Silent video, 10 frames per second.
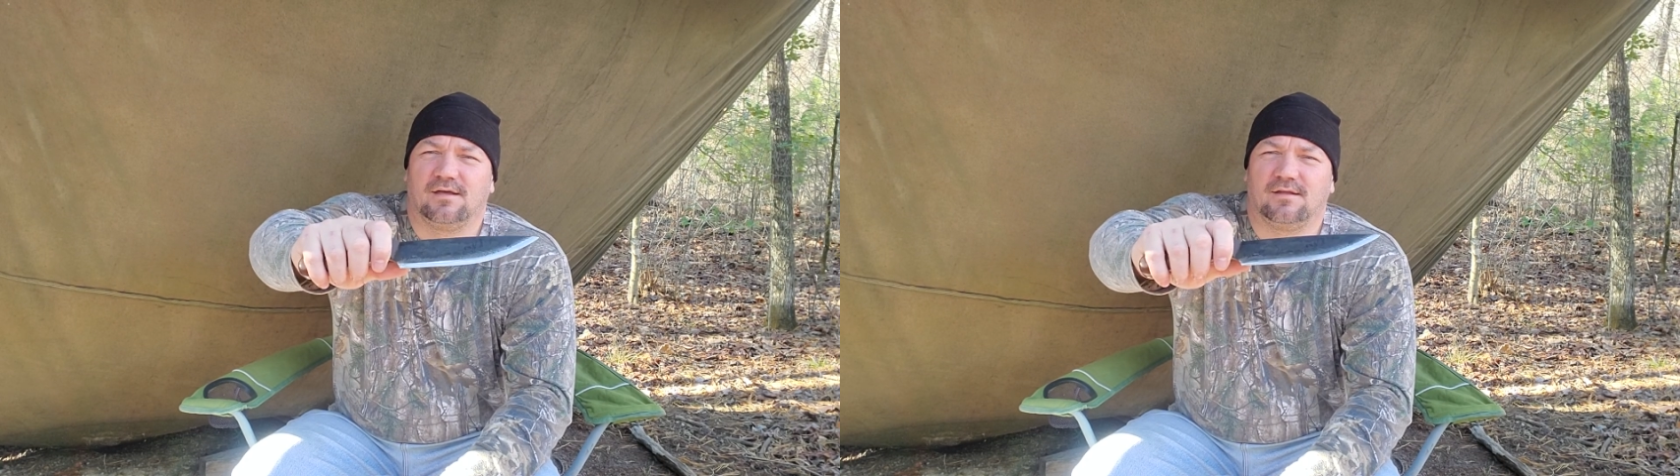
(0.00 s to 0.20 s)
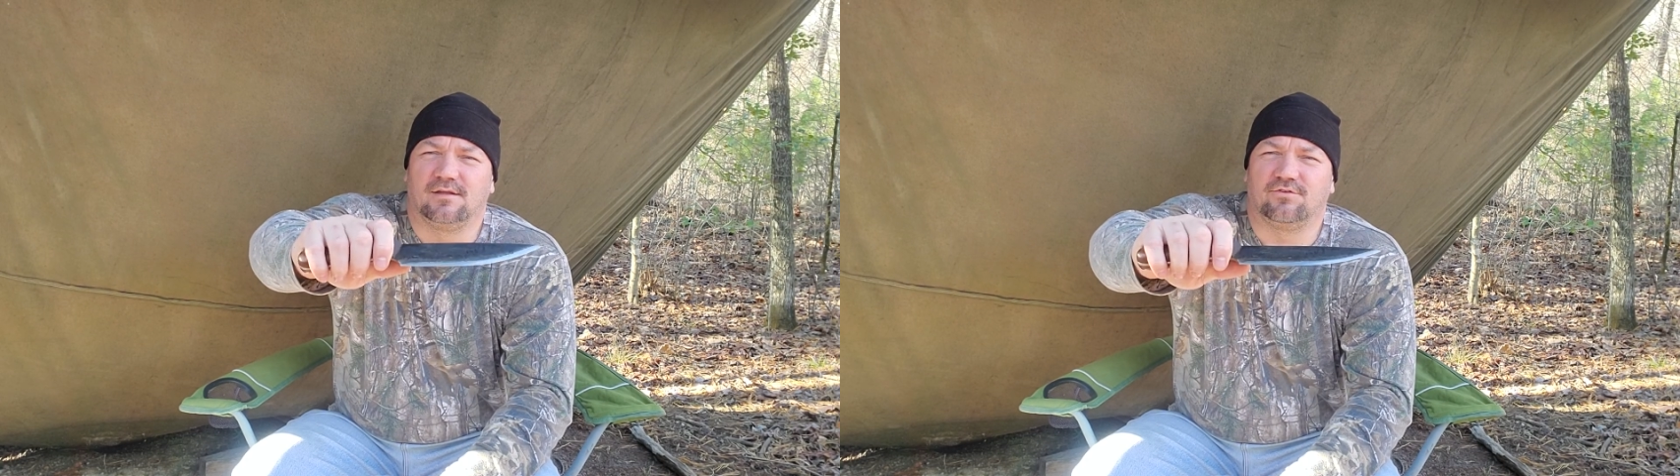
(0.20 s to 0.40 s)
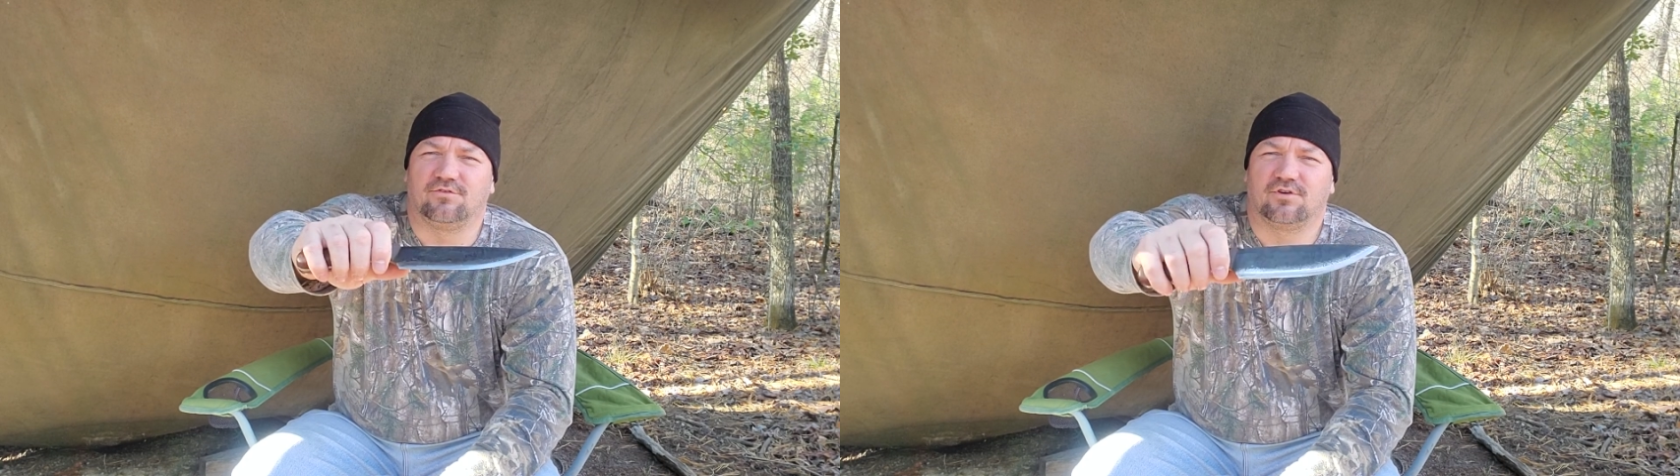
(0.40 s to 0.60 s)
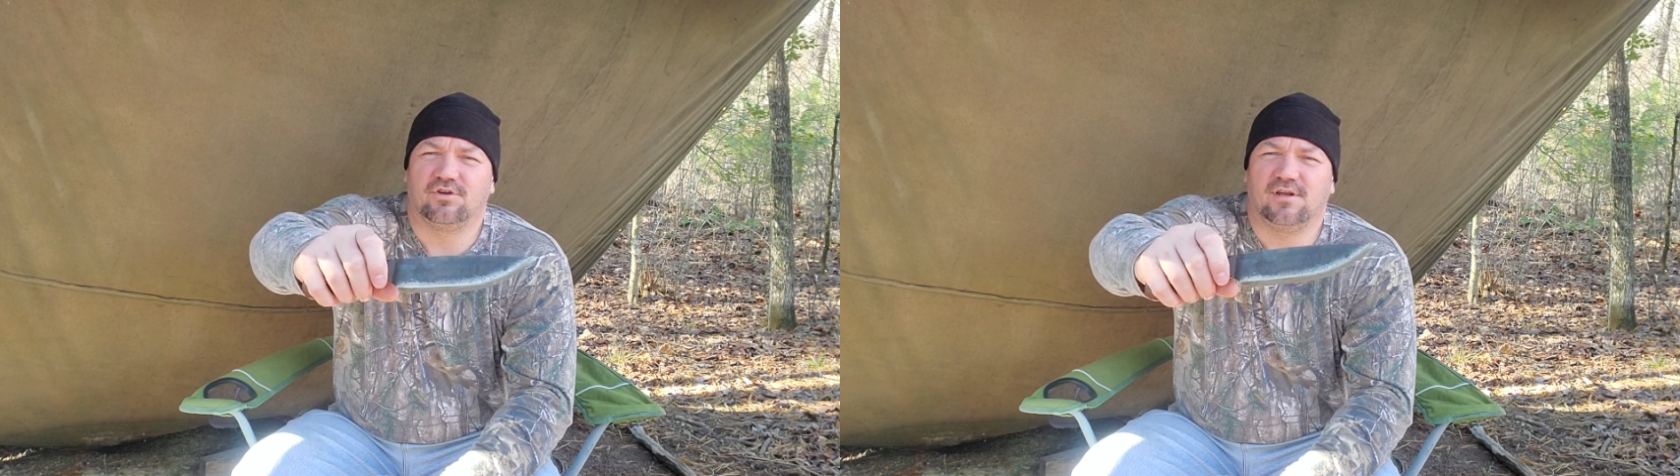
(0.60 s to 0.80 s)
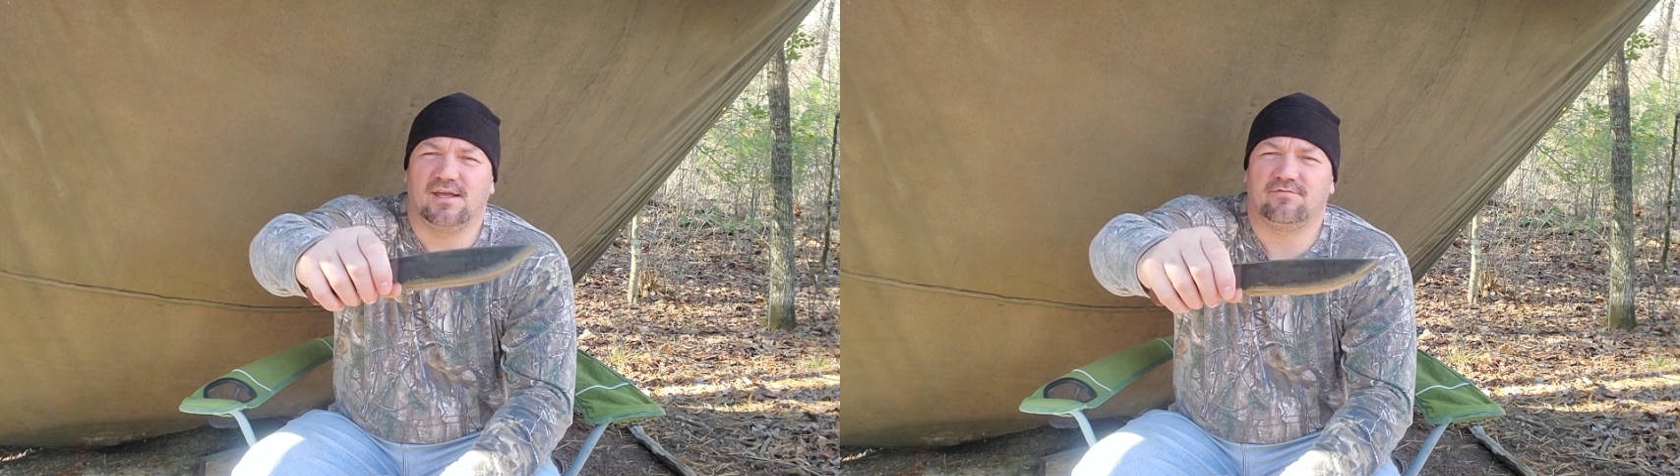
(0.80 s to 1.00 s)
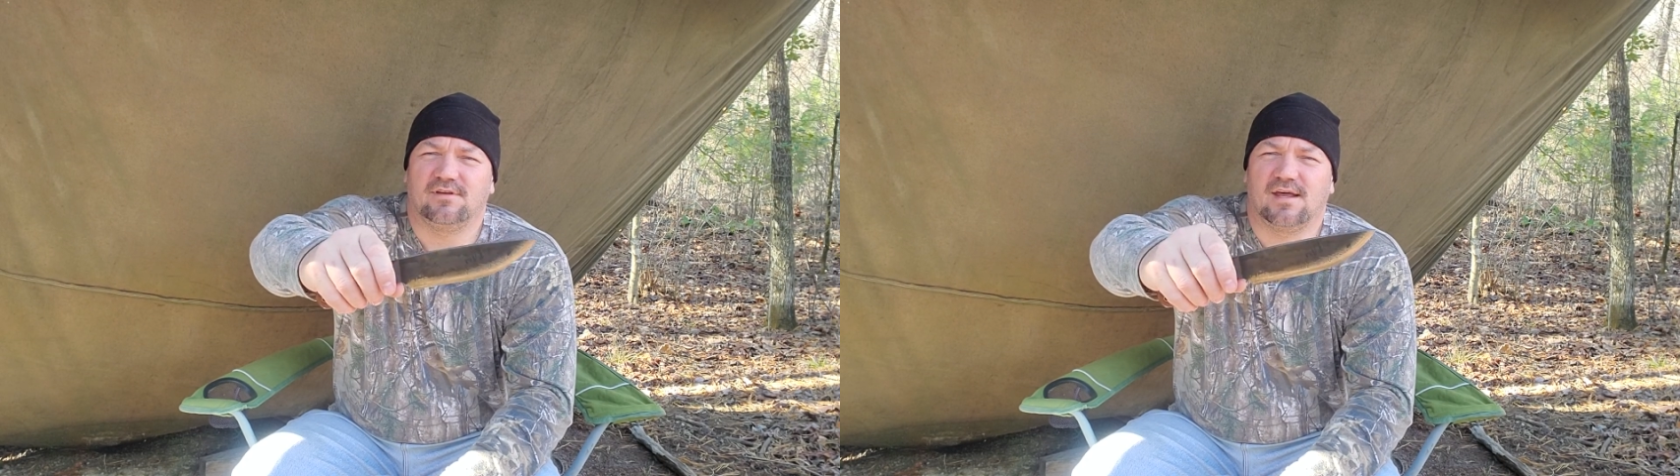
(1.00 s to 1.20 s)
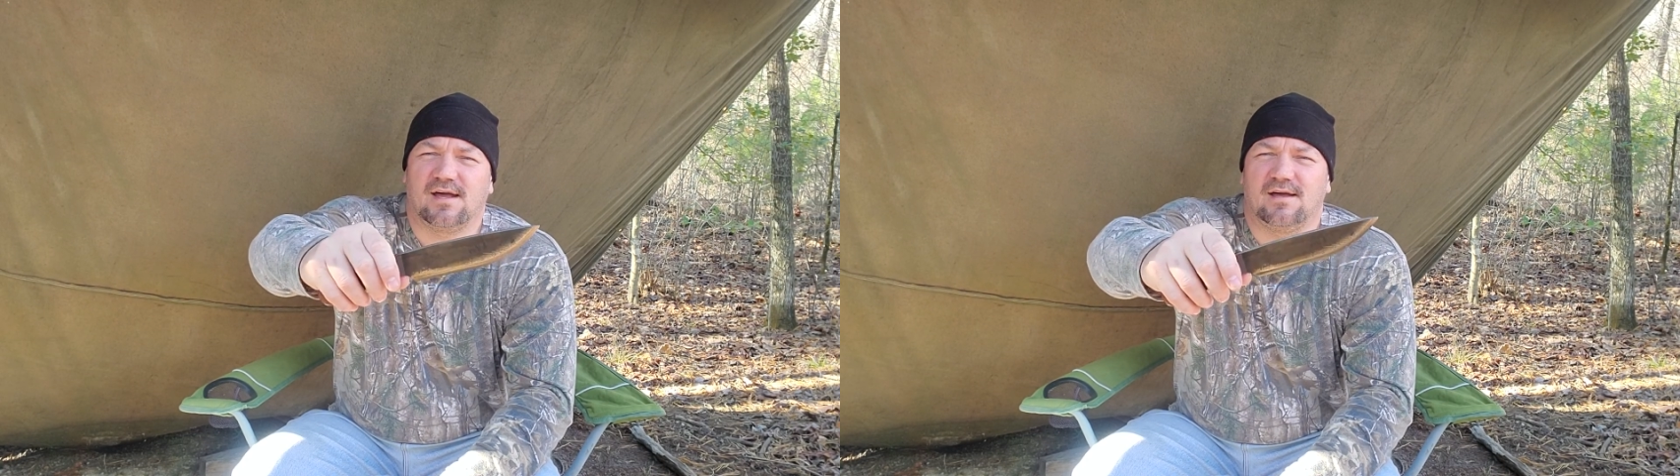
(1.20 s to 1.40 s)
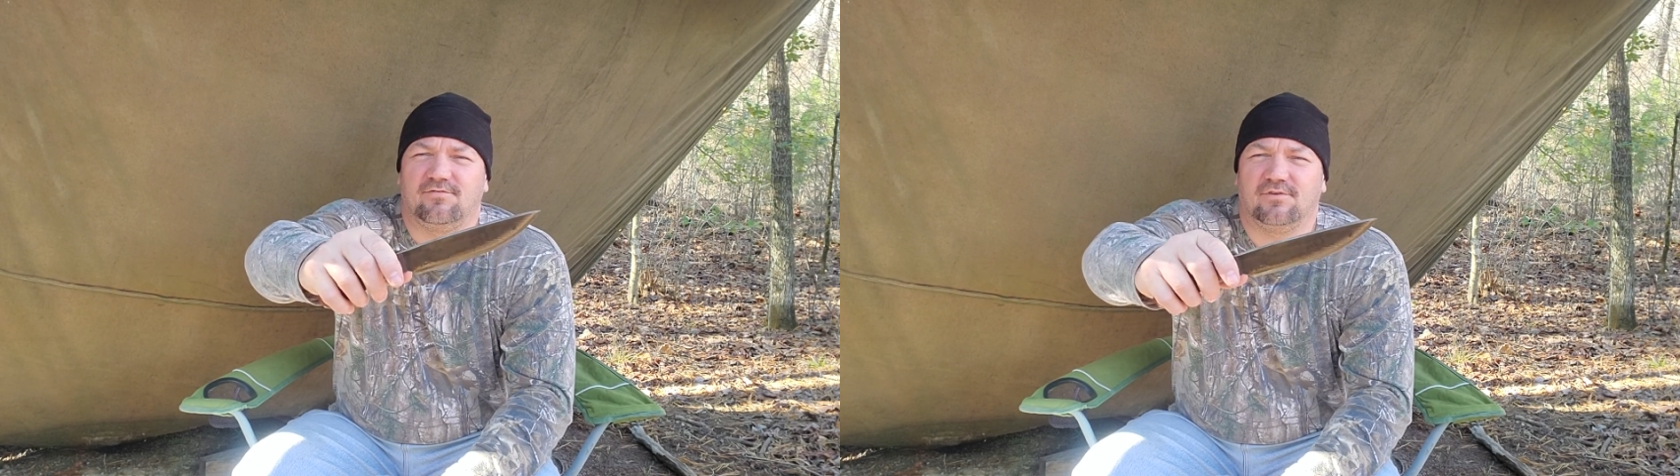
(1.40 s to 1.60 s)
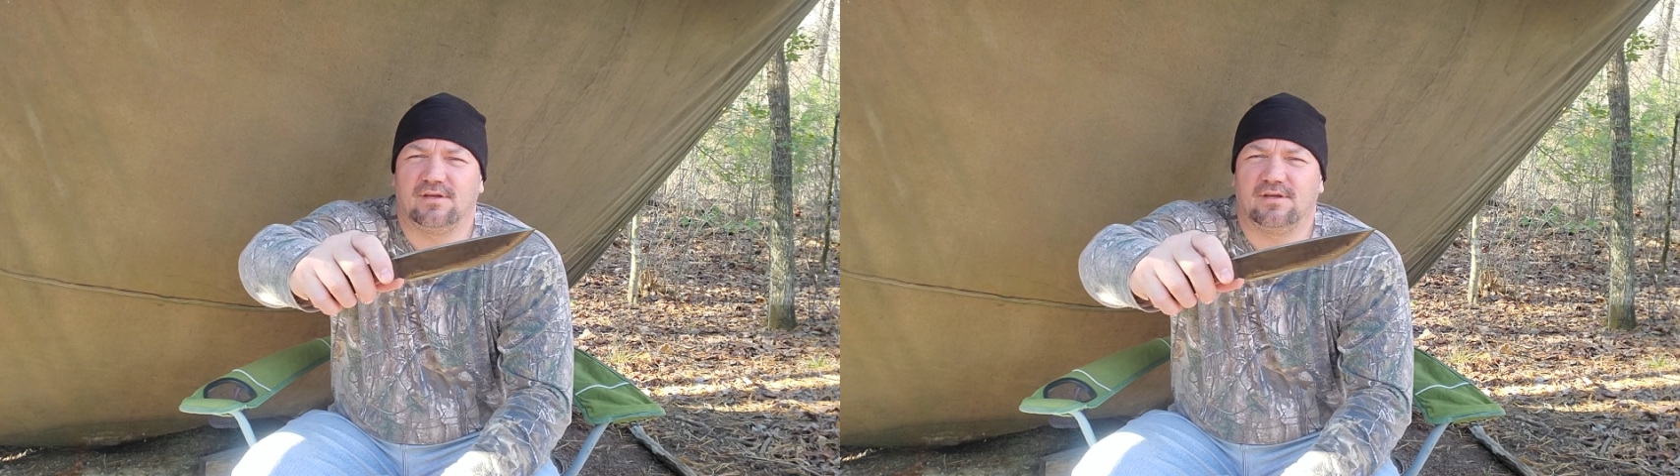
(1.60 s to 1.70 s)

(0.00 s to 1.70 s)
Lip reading: This is a good heavy knife.